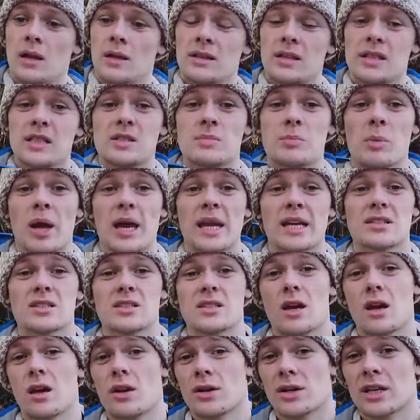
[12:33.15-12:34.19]
These pegs
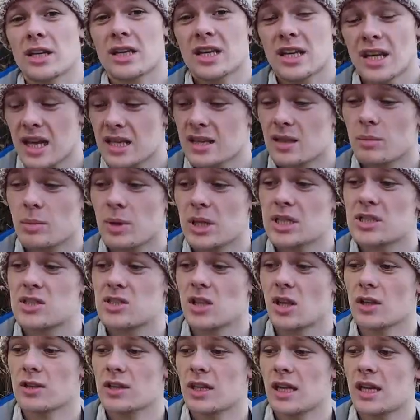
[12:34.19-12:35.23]
are incredibly
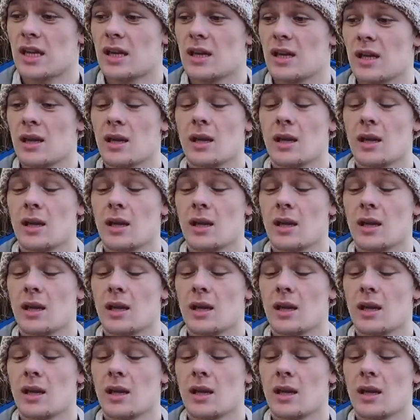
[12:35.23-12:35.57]
sturdy,